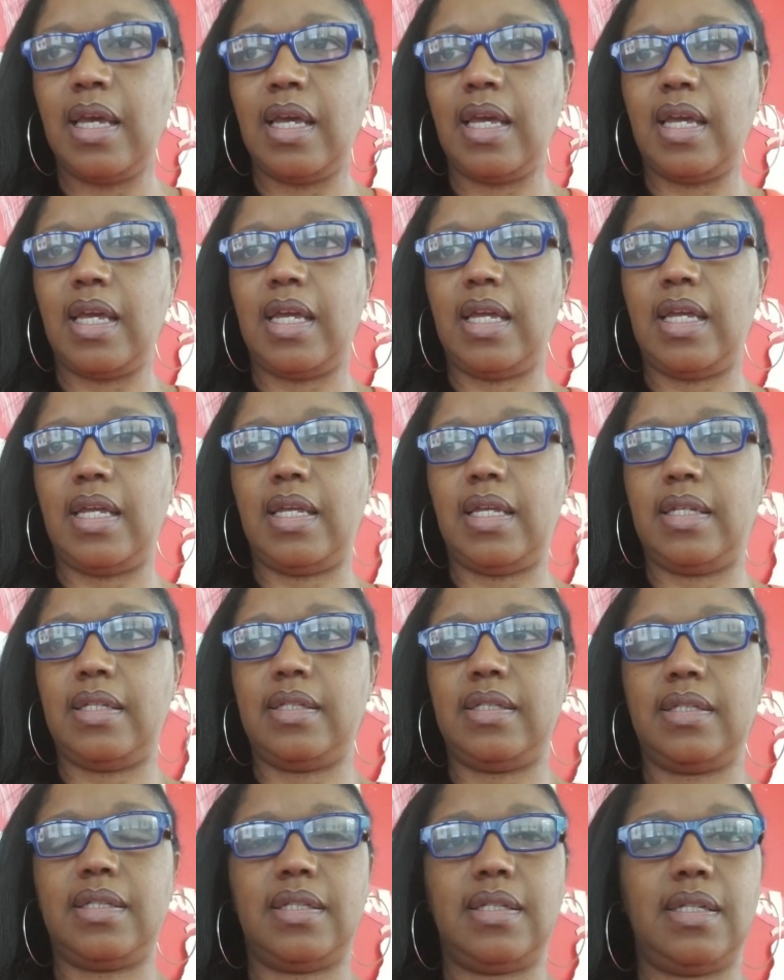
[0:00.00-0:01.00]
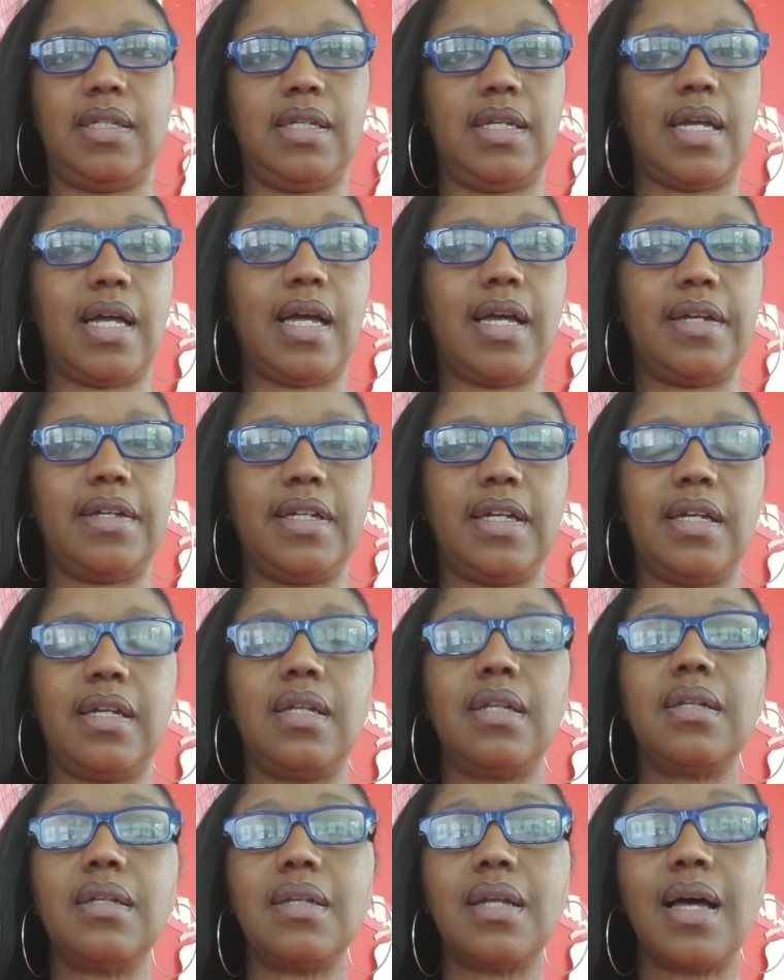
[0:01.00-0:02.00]
and I got a
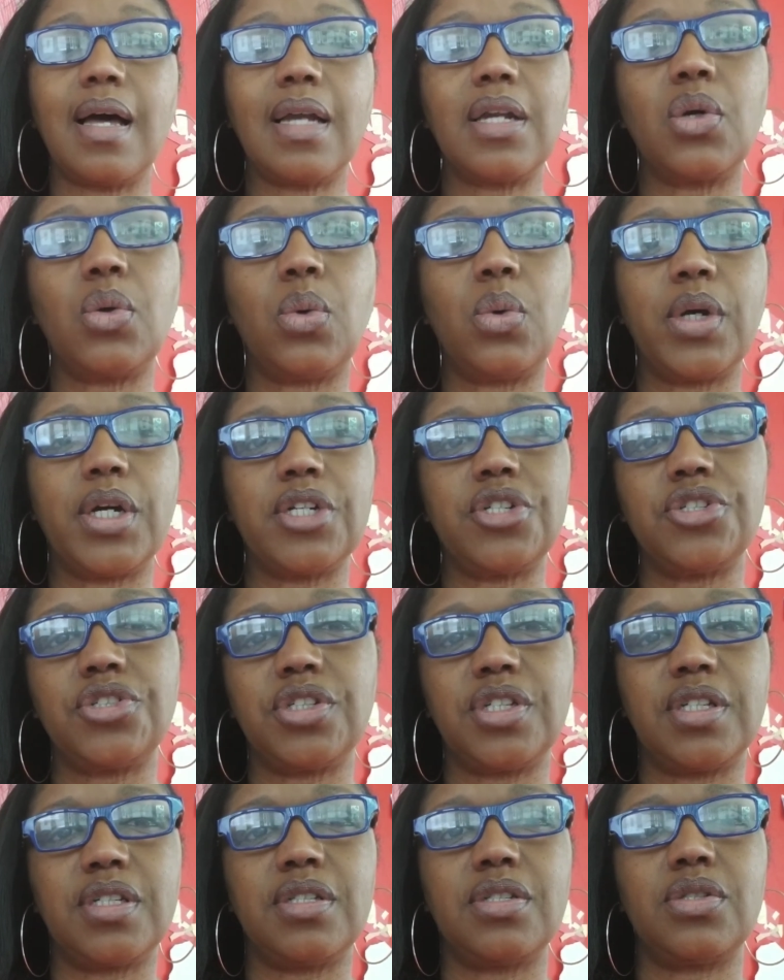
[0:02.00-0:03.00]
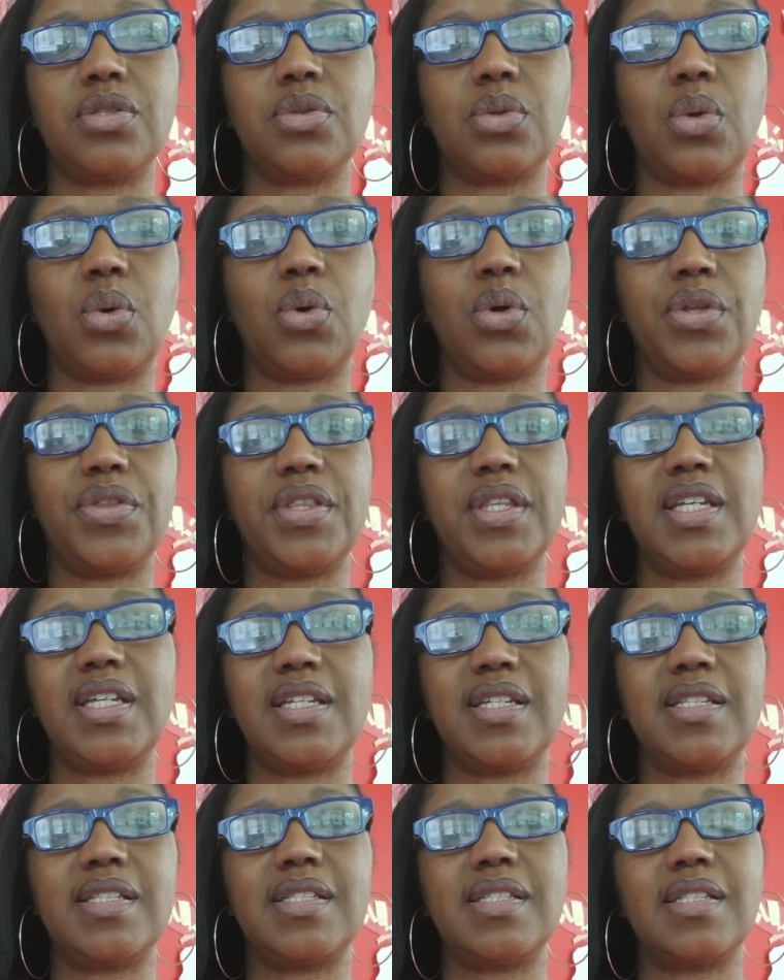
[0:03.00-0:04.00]
lot of questions on
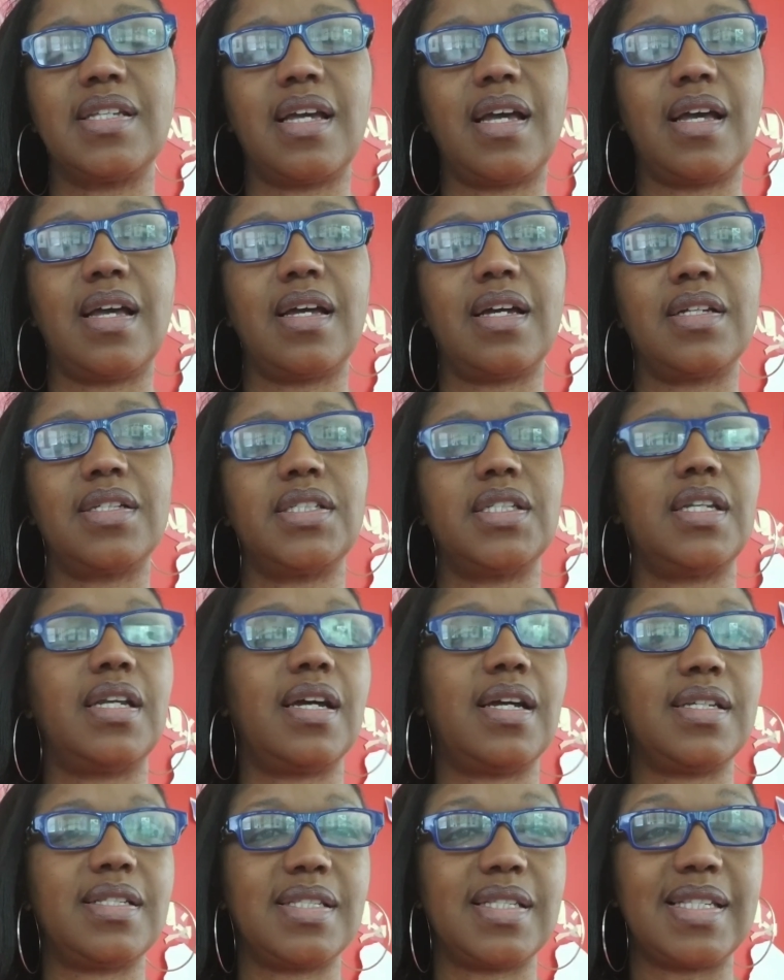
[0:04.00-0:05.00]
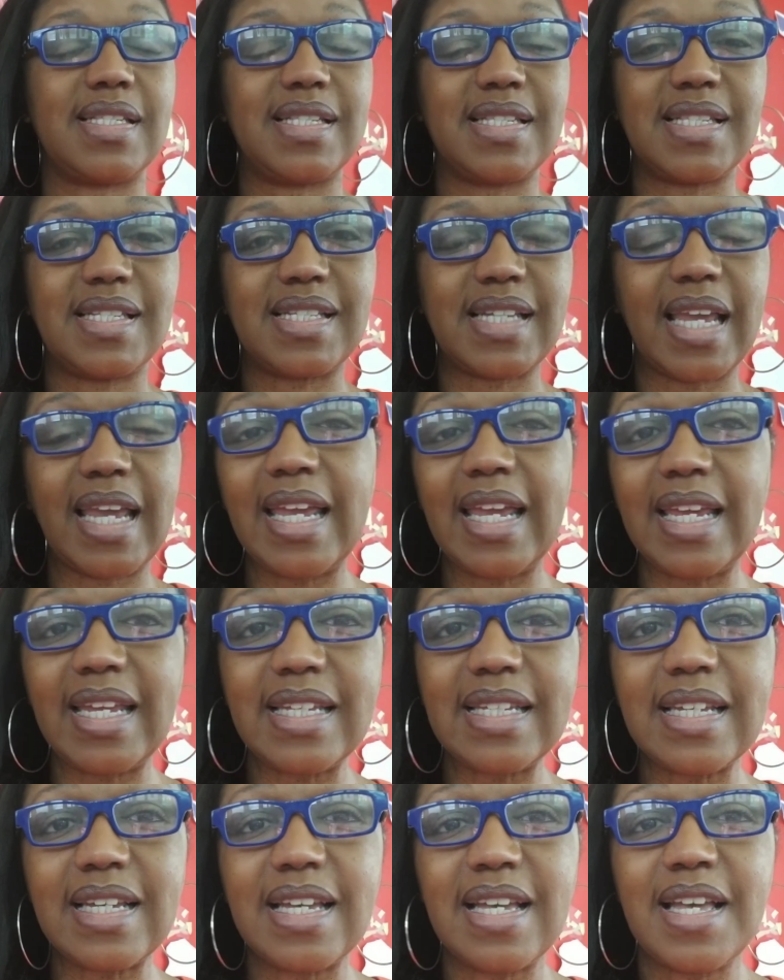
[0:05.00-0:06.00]
this. How did I
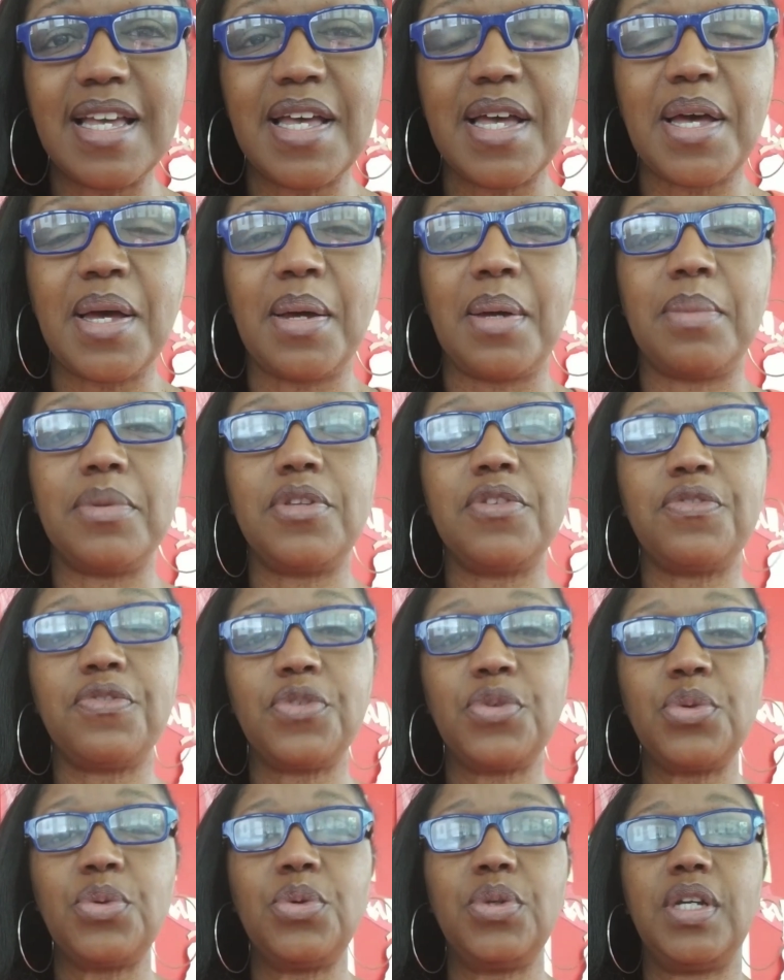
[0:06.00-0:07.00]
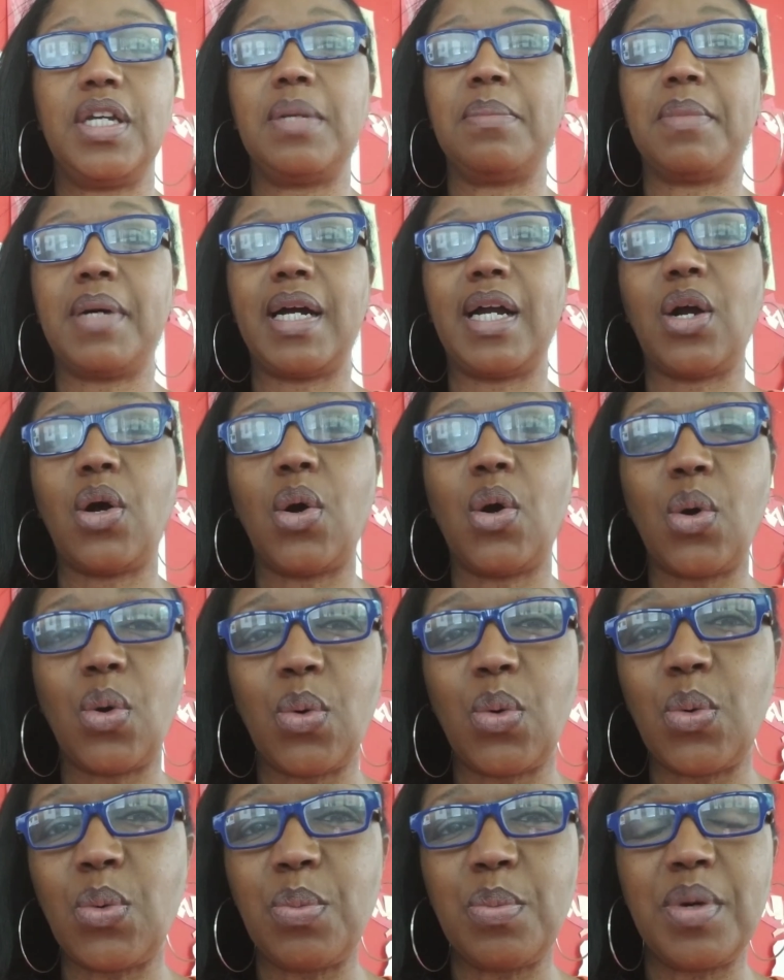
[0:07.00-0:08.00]
sustain the food in my
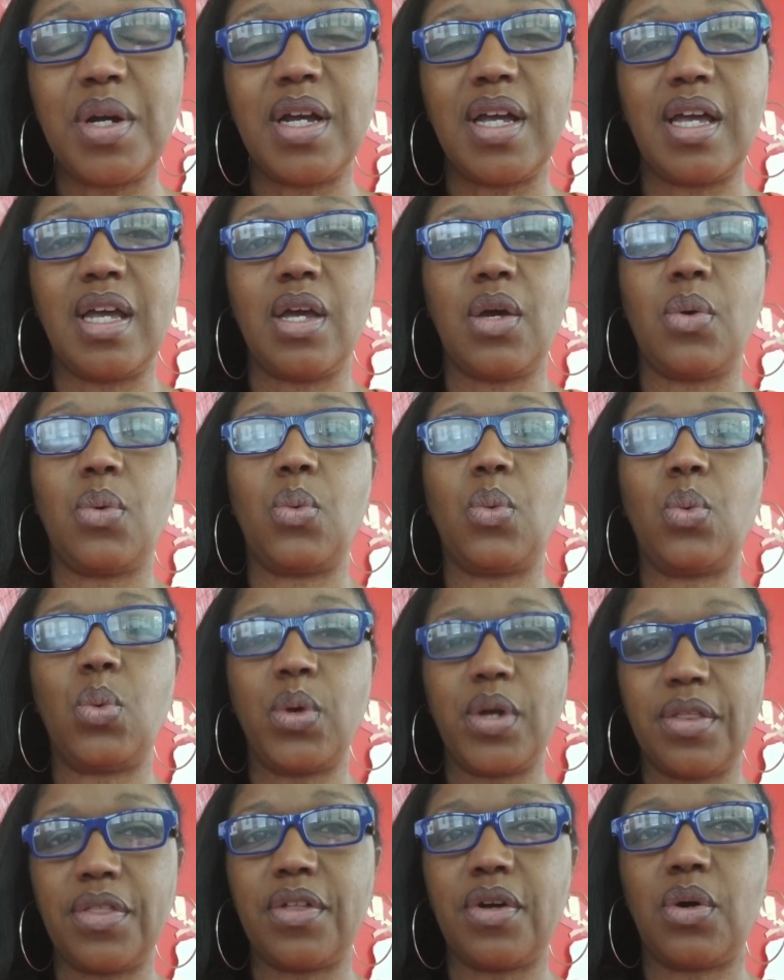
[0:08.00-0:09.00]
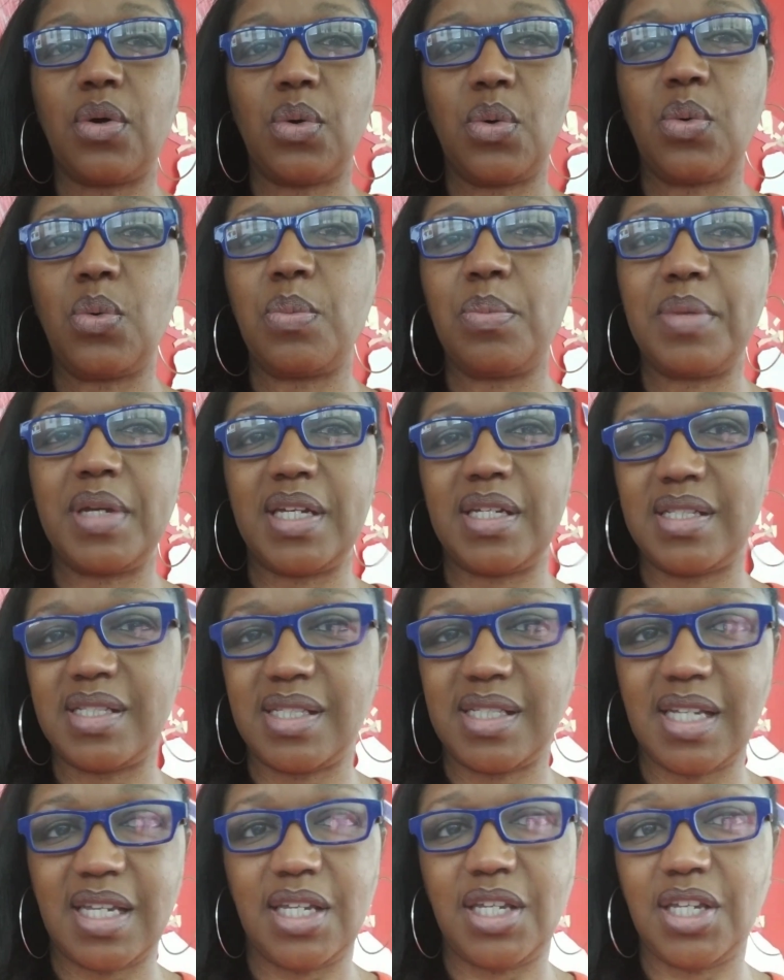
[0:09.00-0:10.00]
home with a home-based
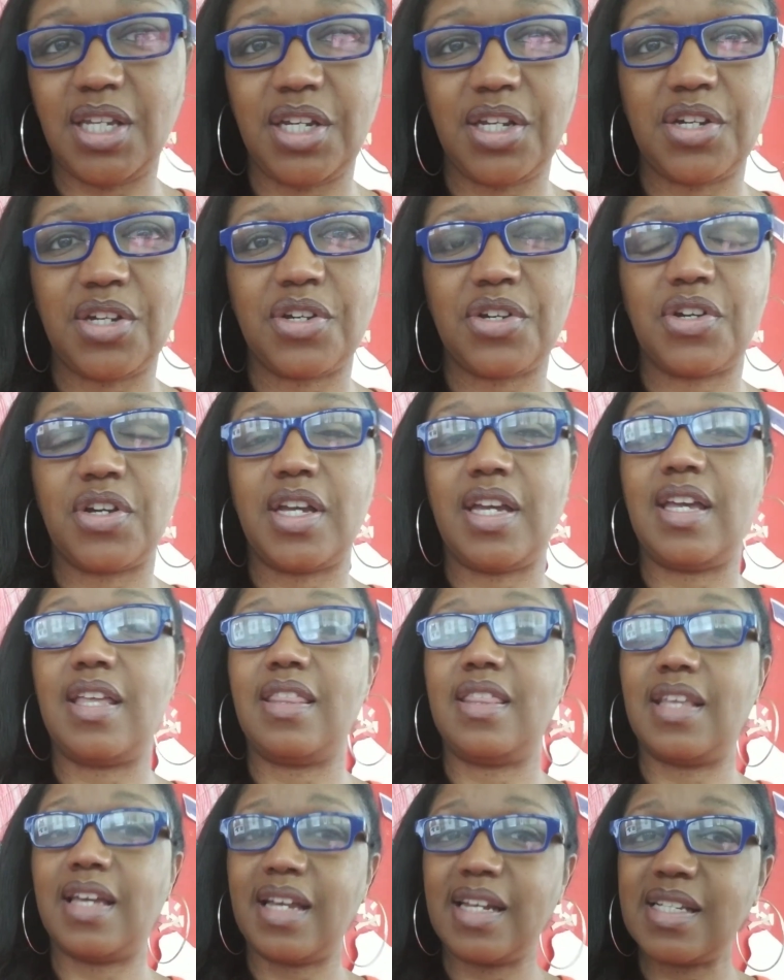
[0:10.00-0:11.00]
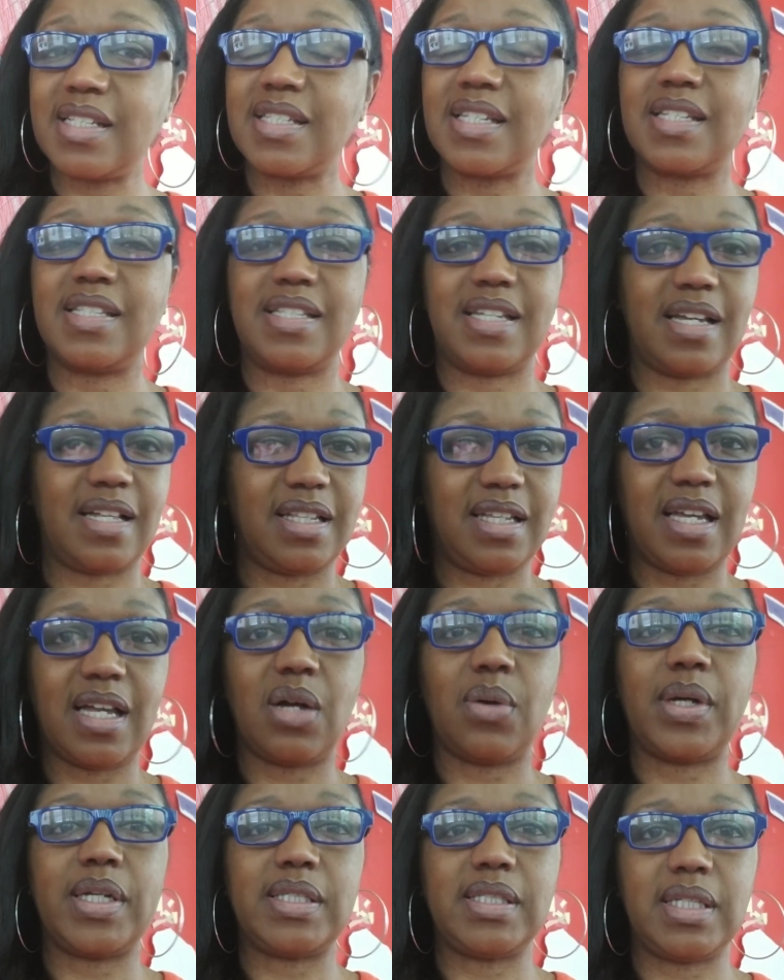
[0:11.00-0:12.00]
daycare? And that is exactly
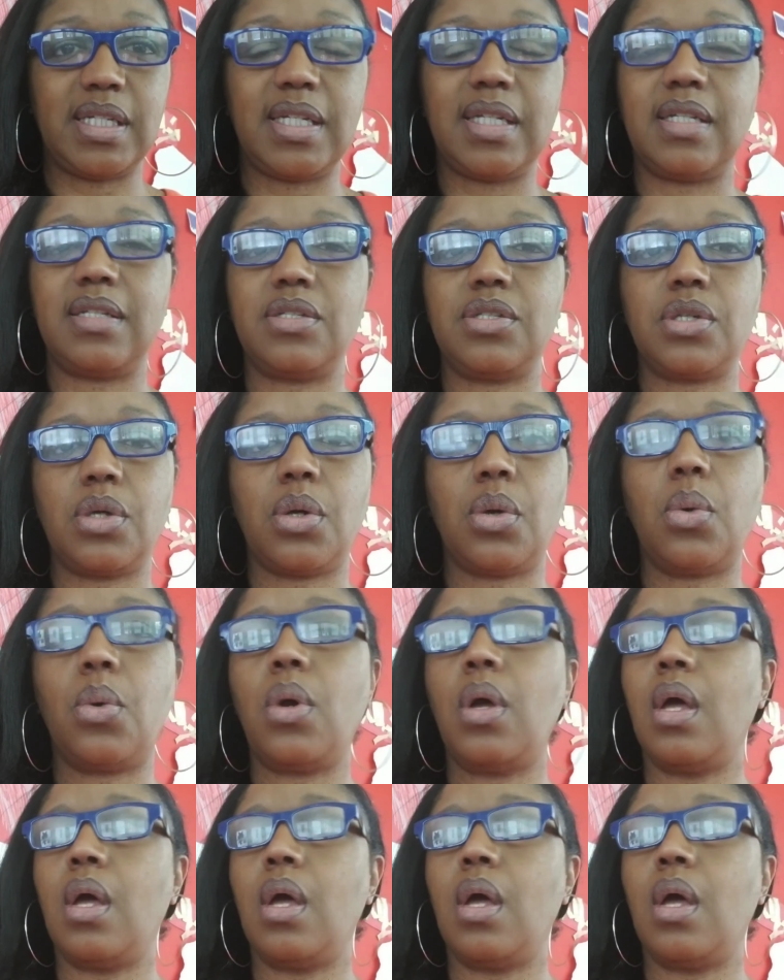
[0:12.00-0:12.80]
how I did it. So